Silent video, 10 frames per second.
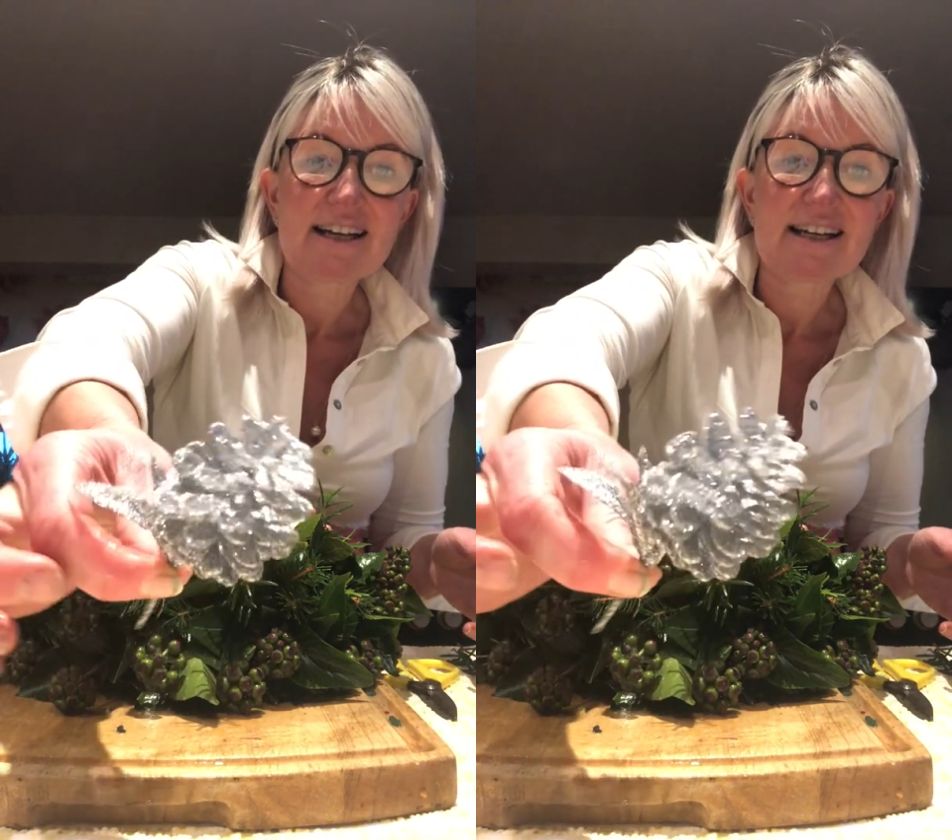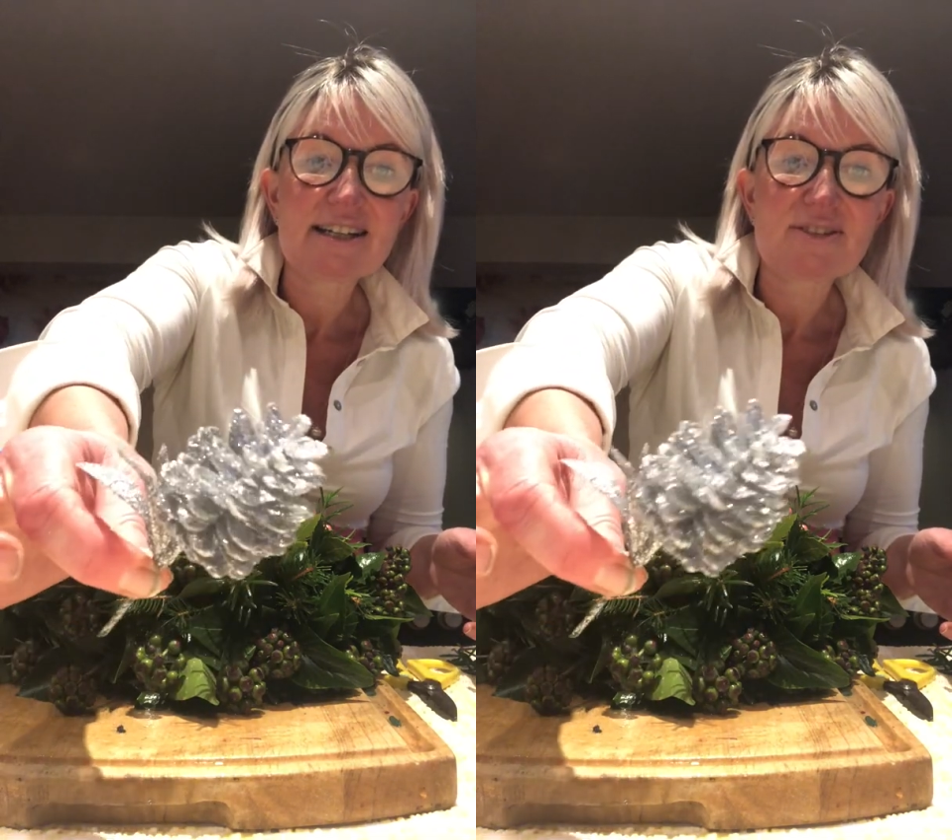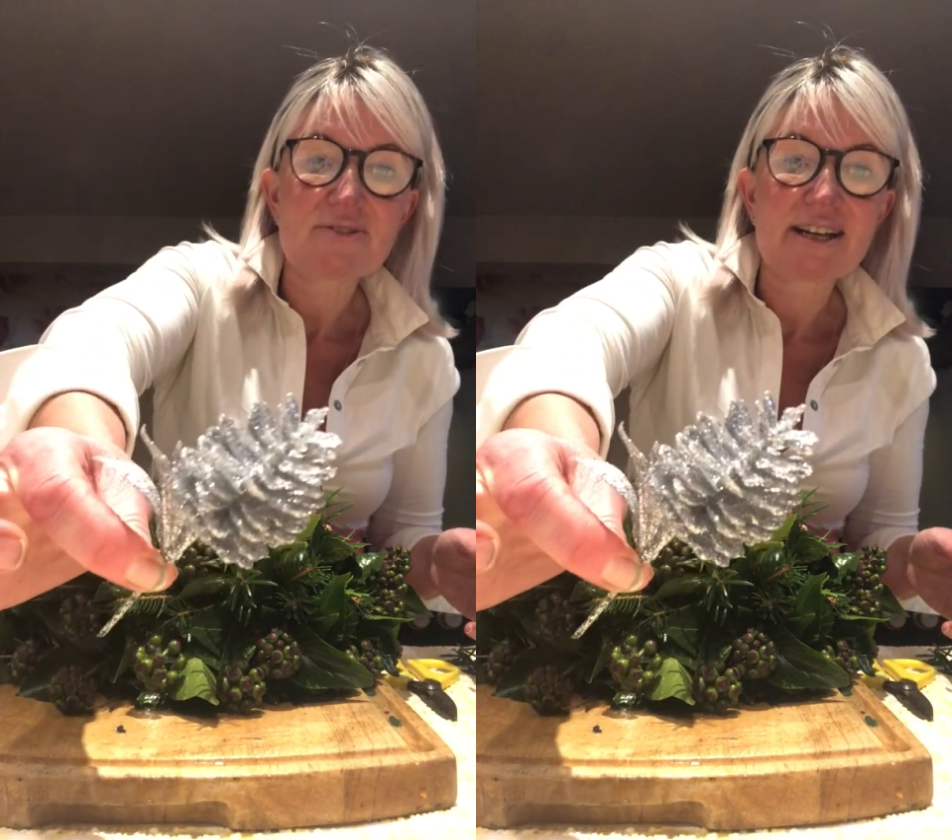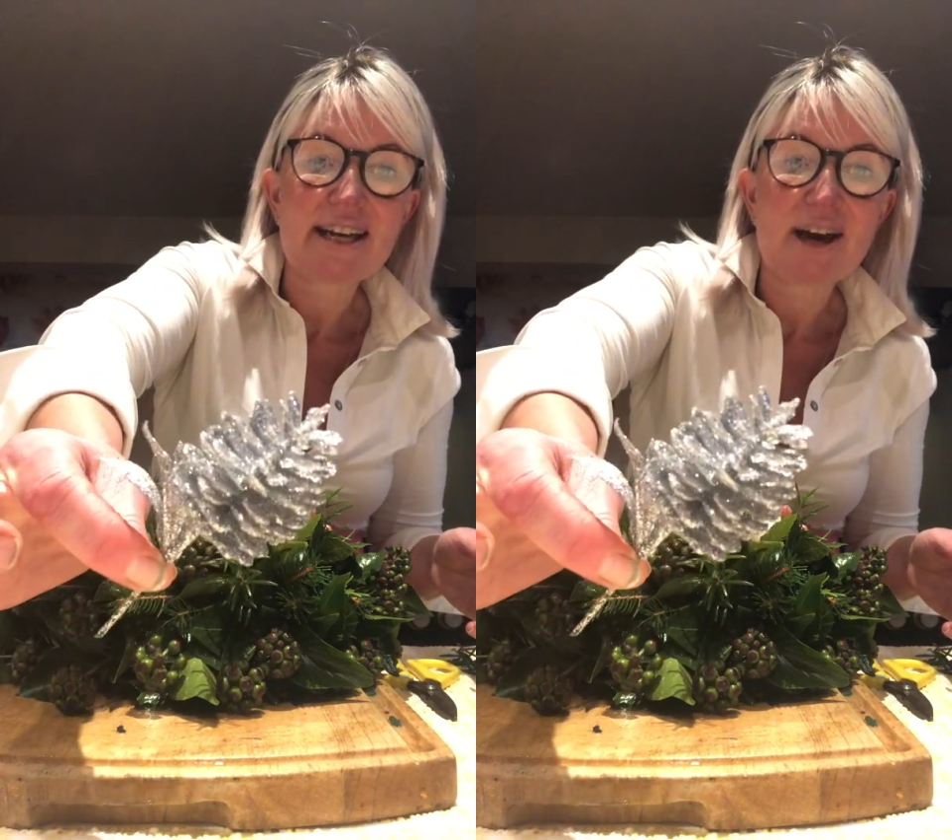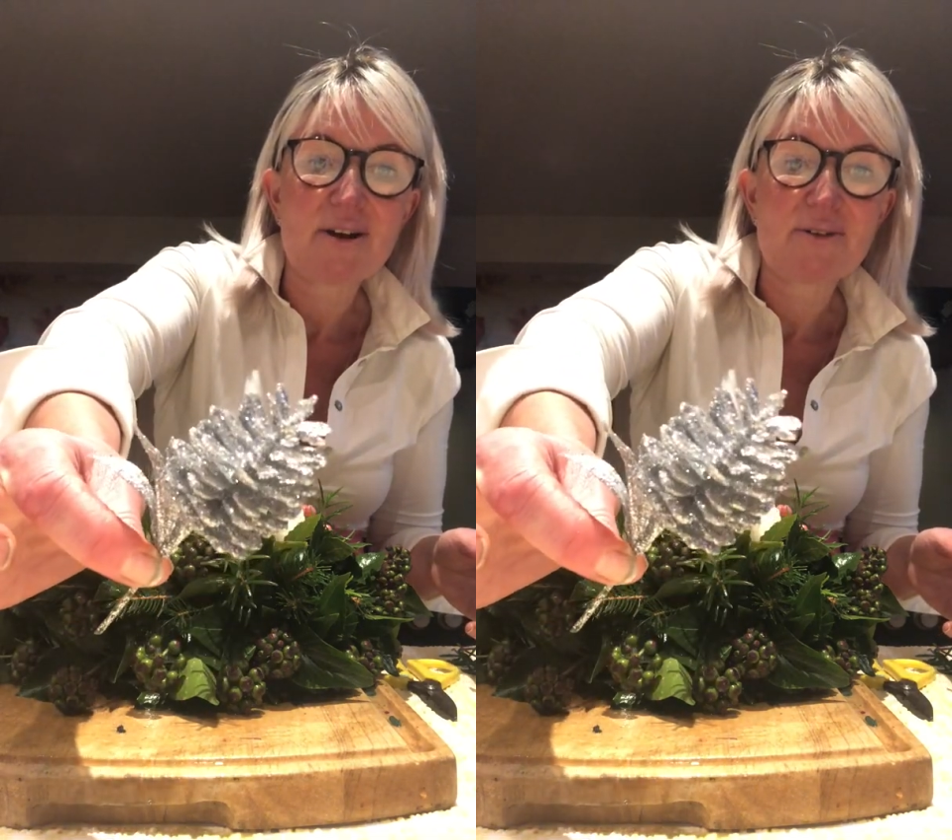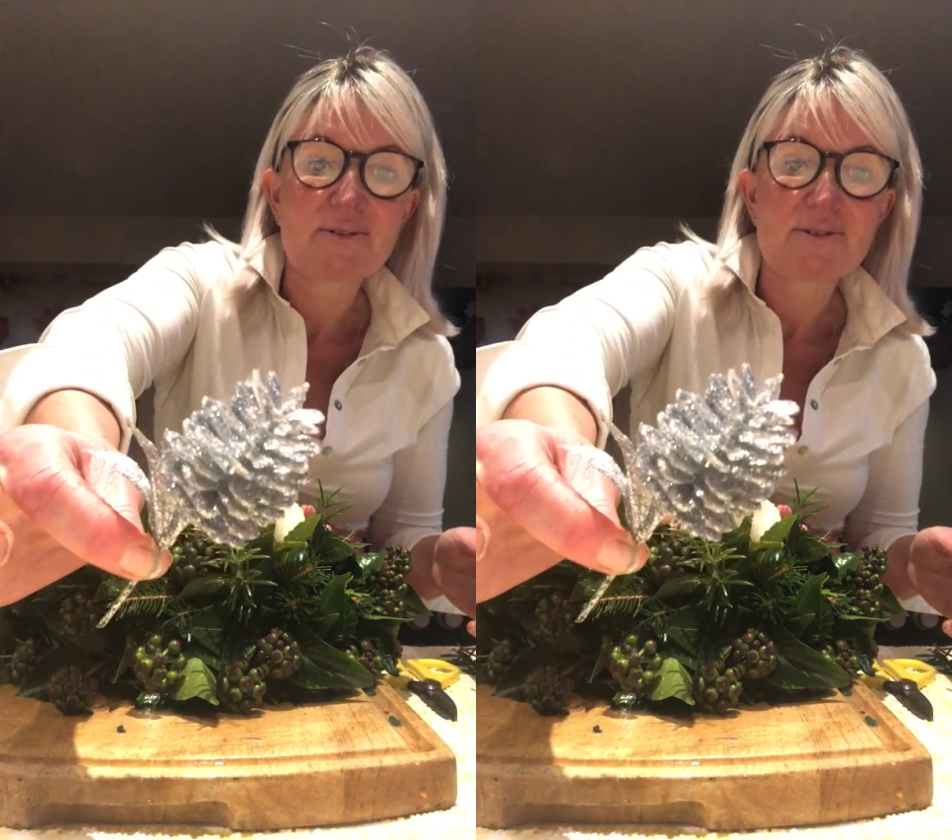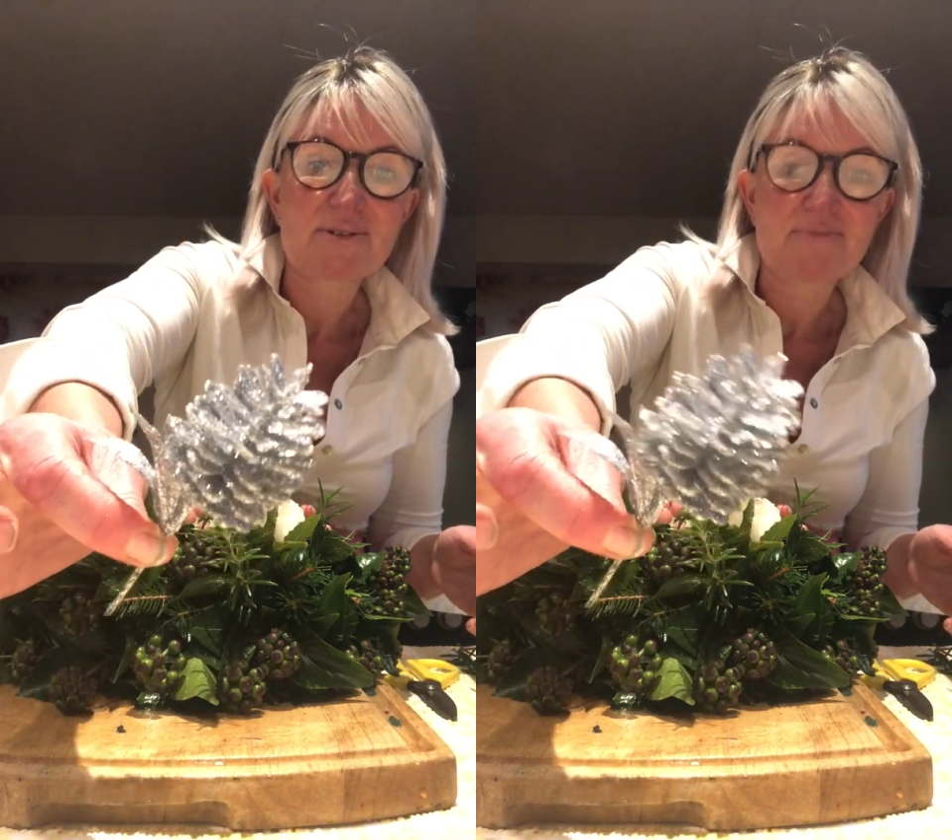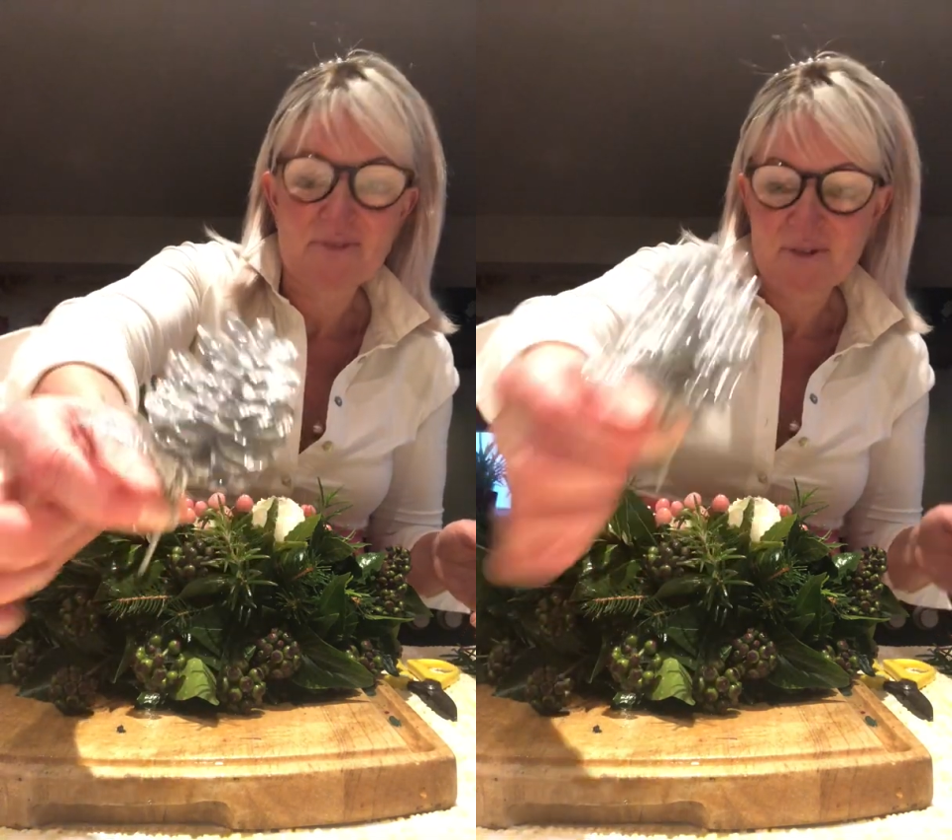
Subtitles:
glittery cones,